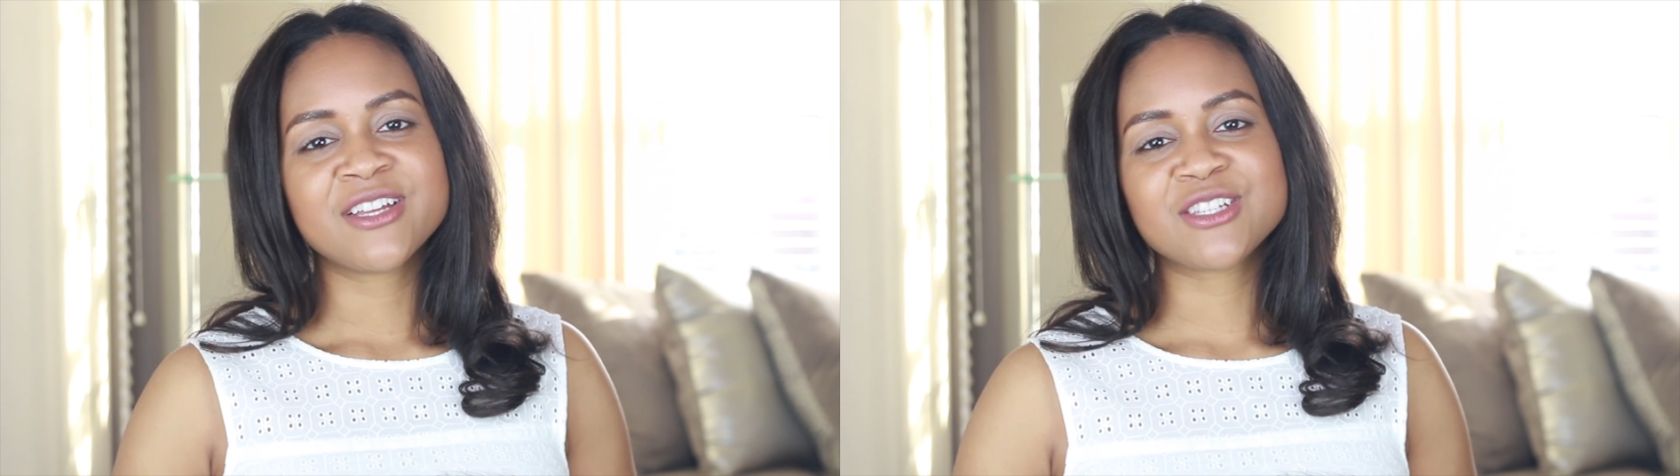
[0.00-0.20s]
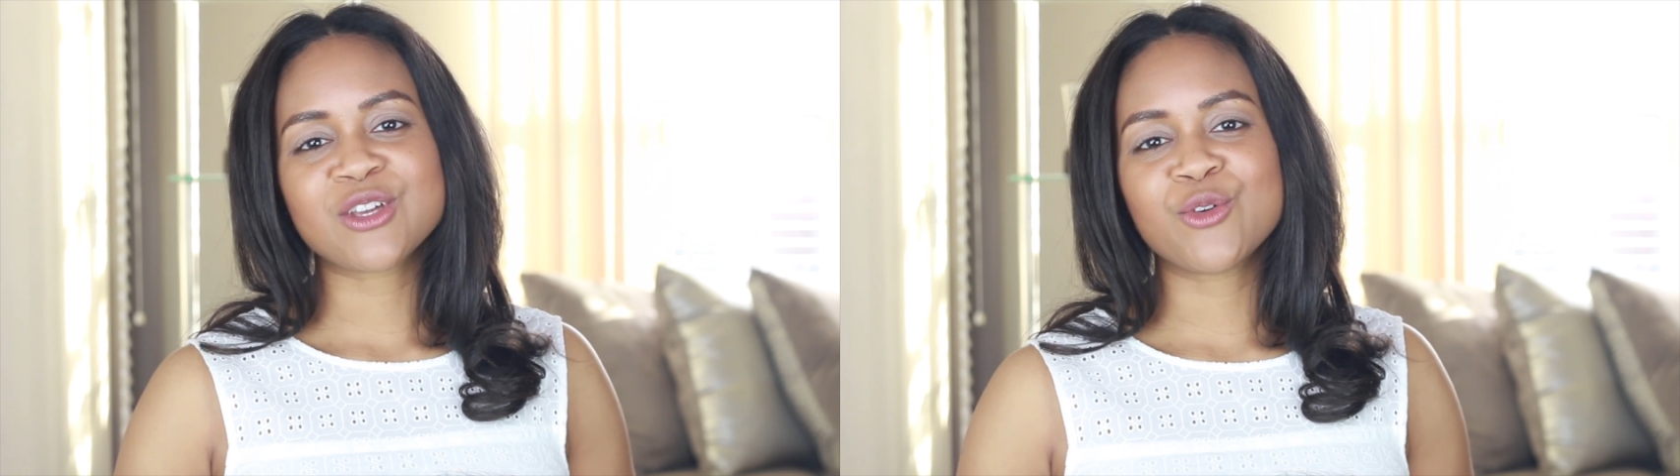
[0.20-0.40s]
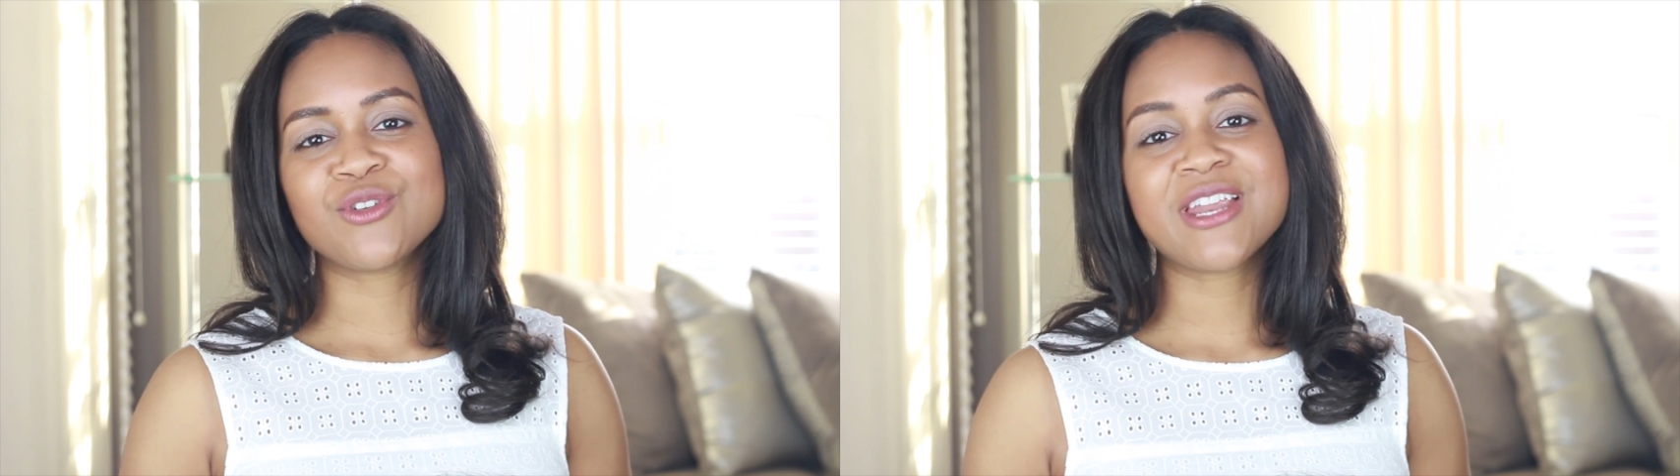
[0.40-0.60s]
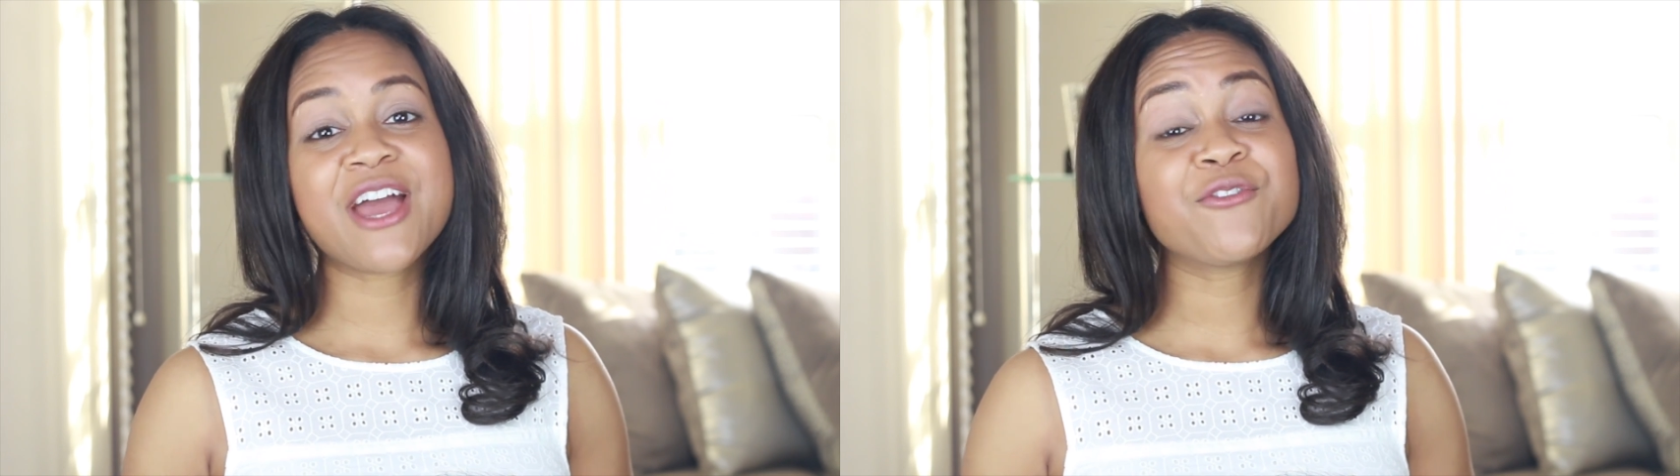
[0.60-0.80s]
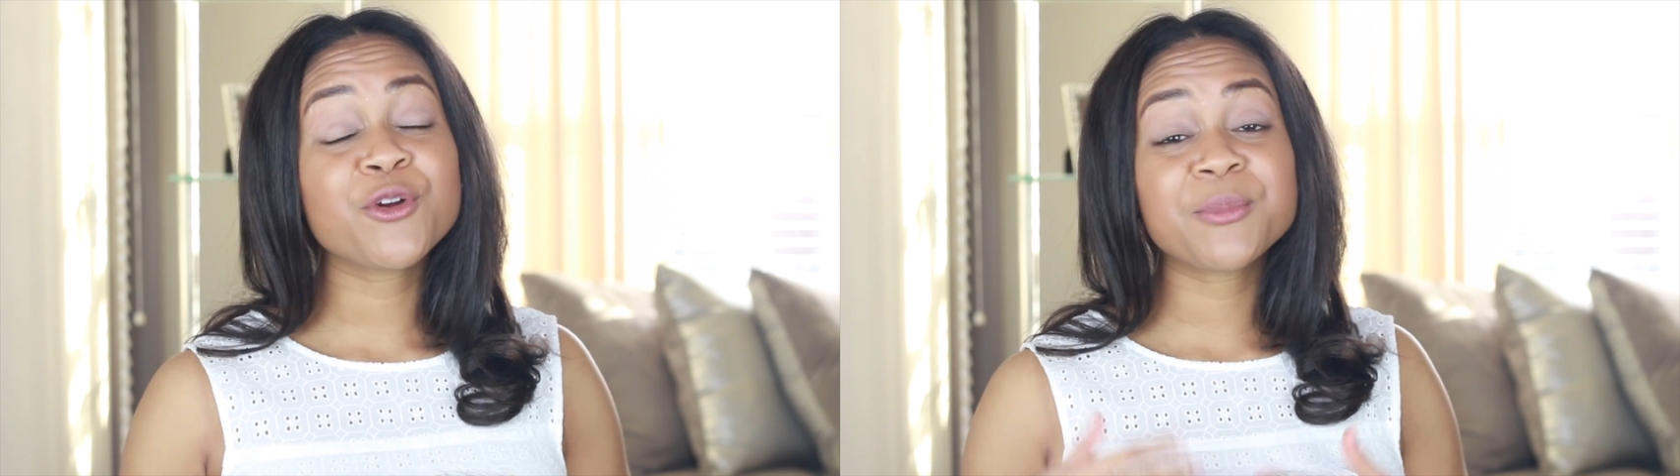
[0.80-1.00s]
So
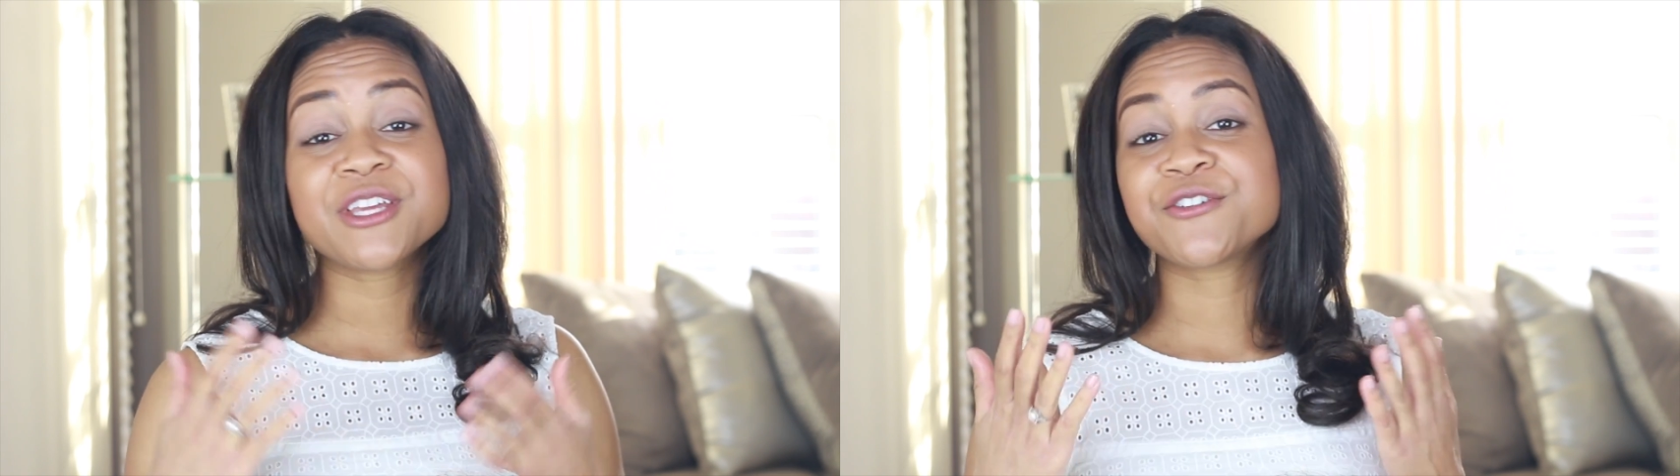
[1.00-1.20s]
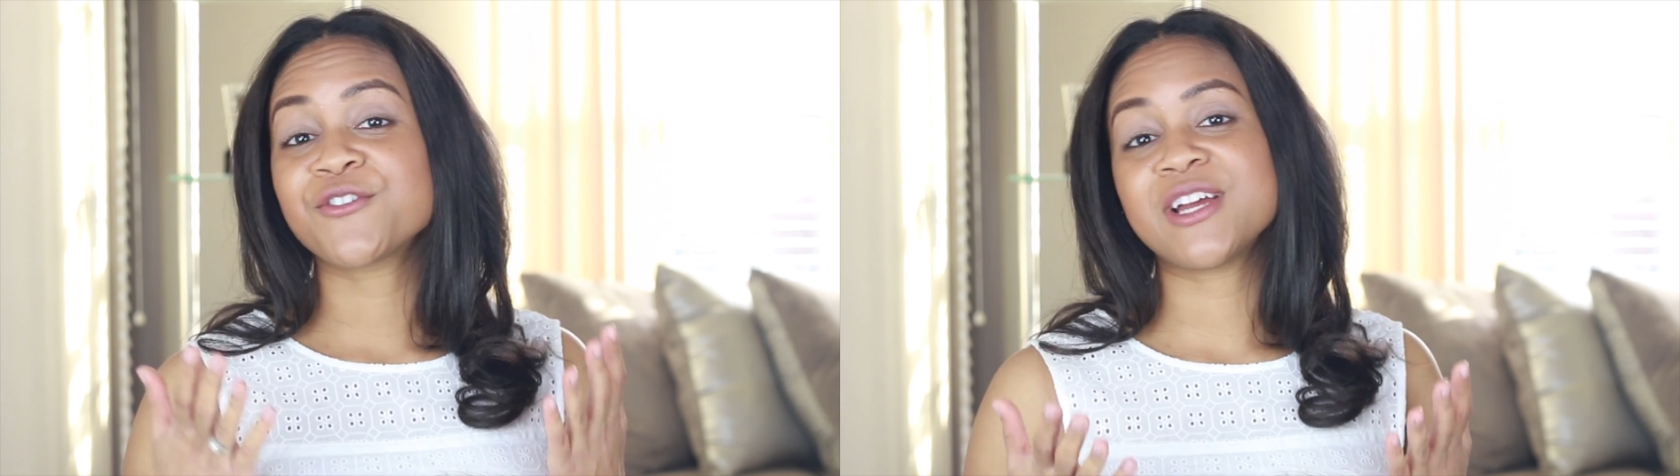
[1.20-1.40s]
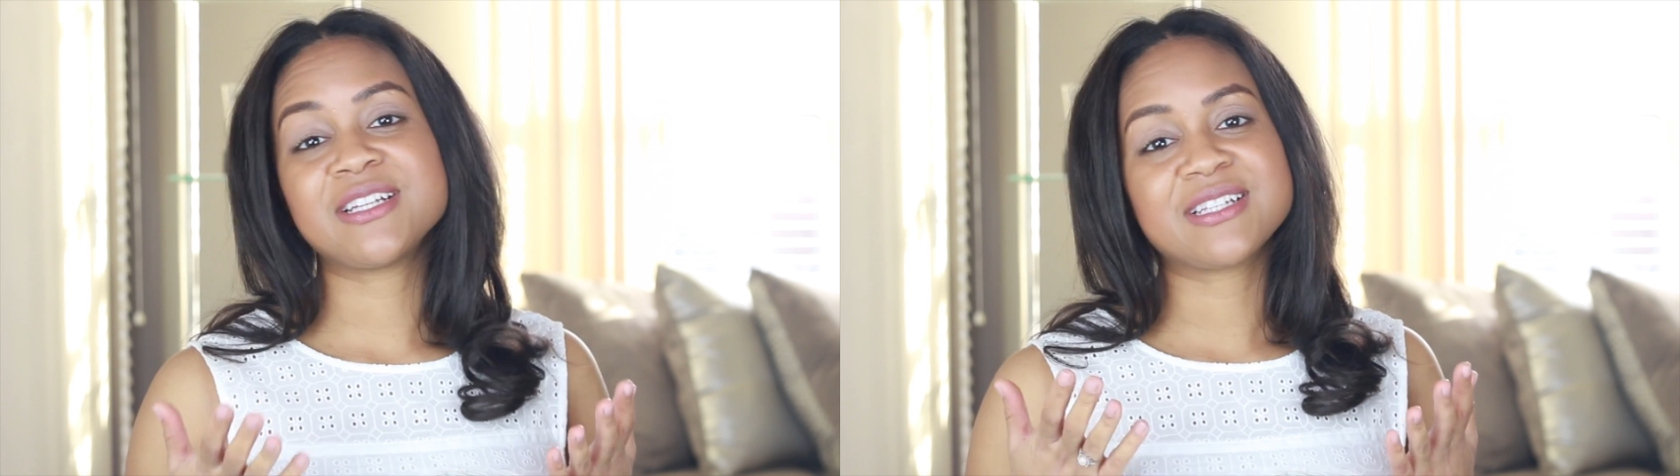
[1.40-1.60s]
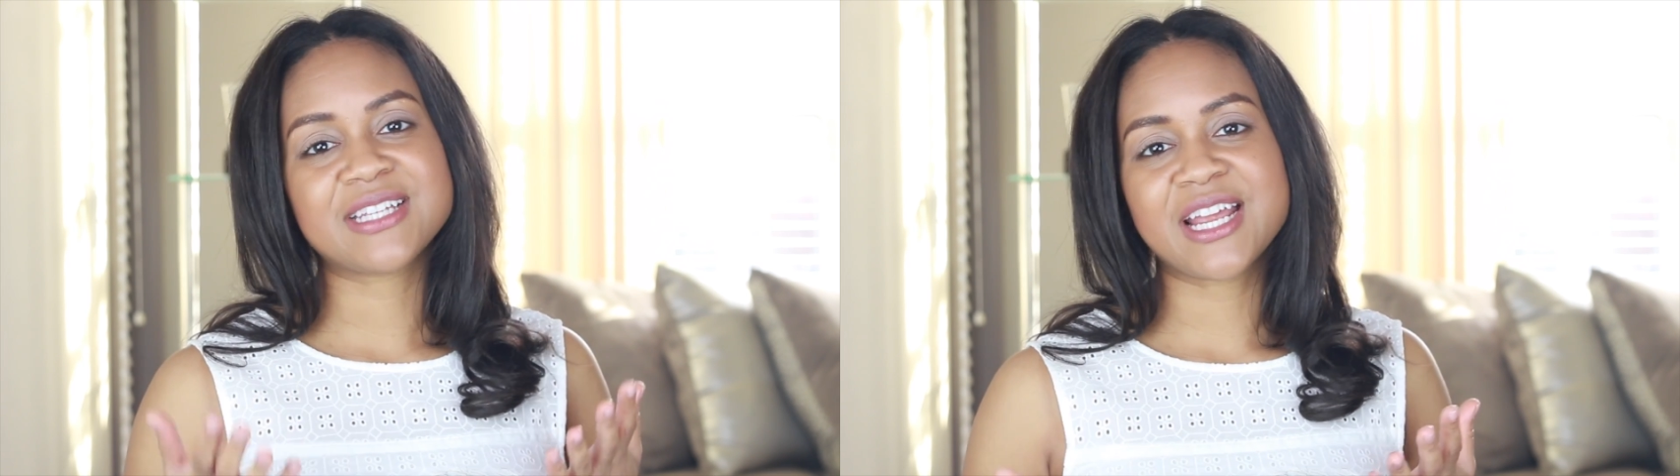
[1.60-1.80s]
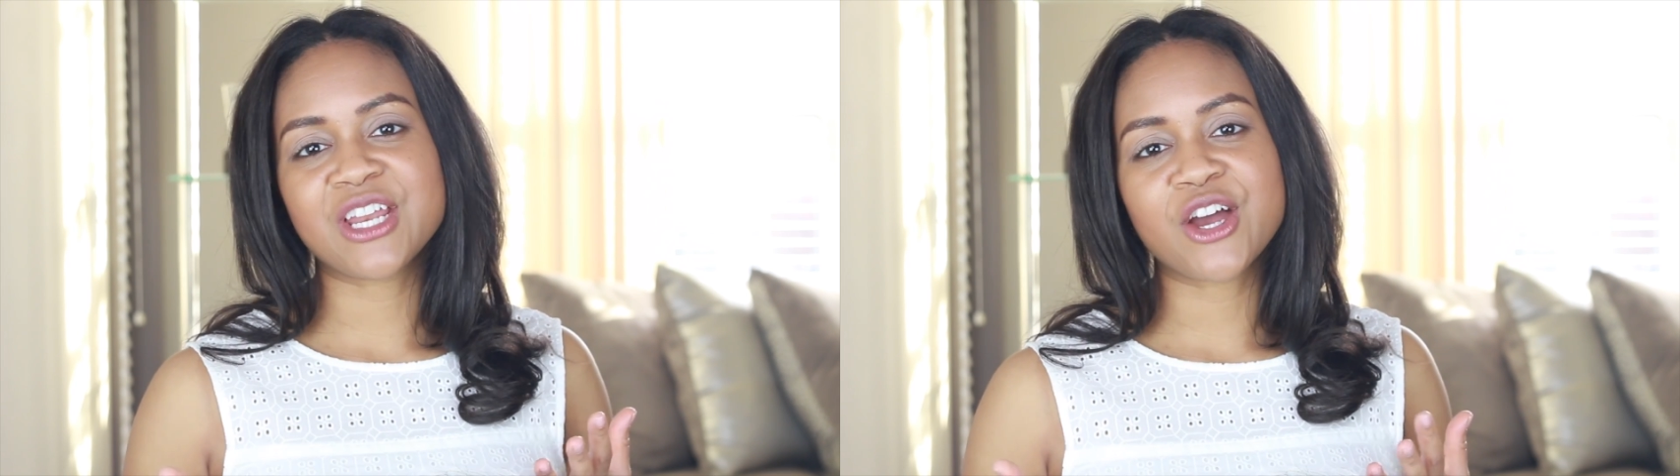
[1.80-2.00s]
never be afraid to
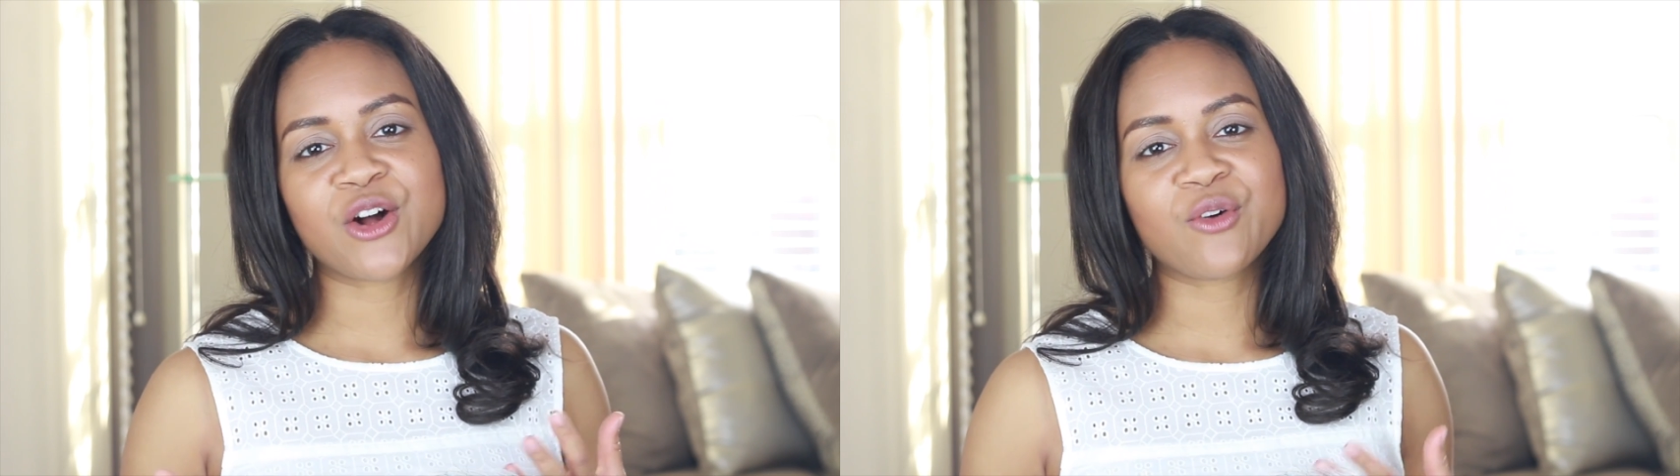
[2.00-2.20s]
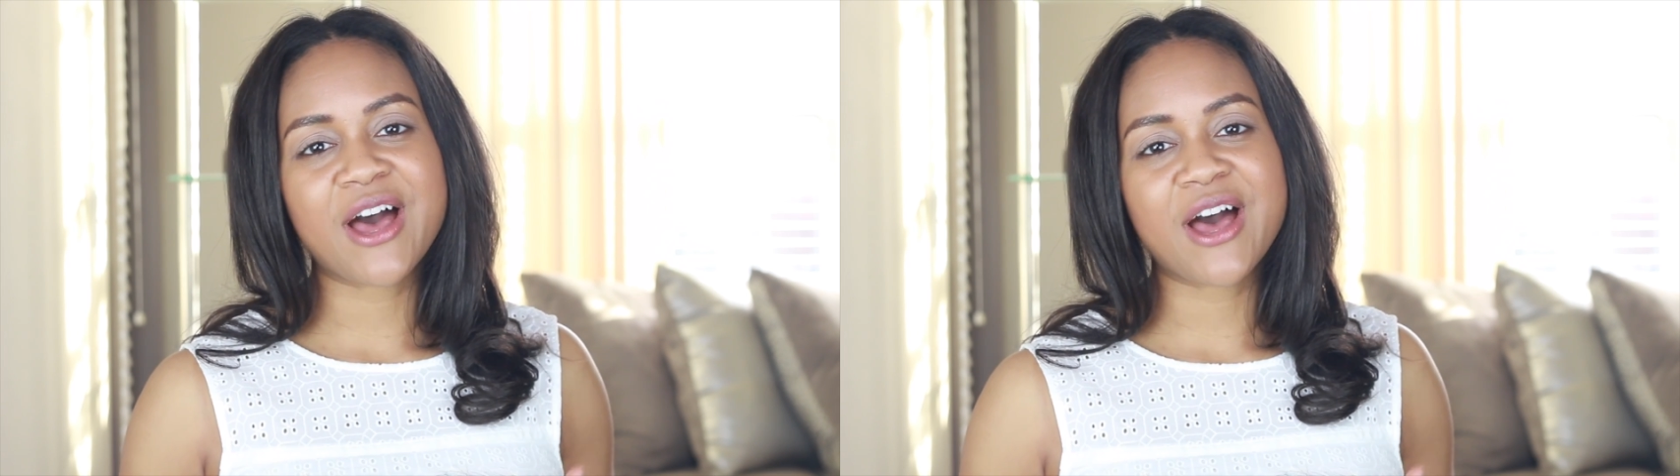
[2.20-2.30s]
say no.